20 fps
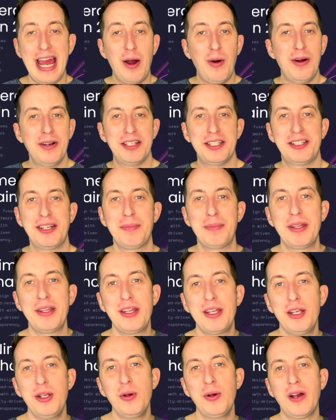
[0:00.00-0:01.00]
on to something
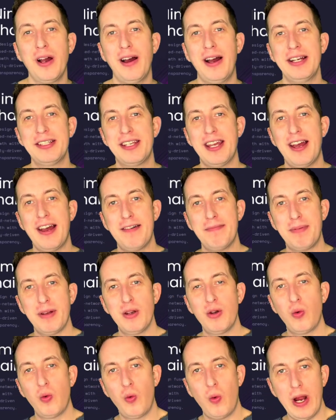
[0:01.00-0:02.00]
that you guys have
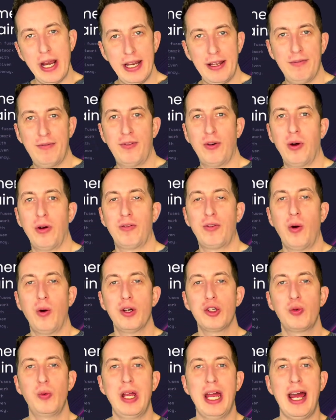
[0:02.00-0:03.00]
been waiting for. Of
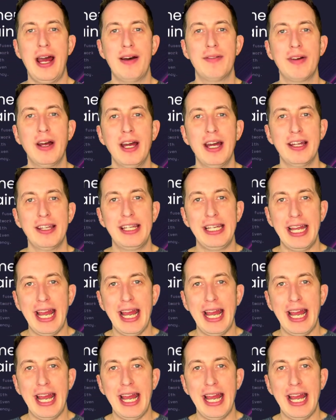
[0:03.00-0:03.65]
course, we have the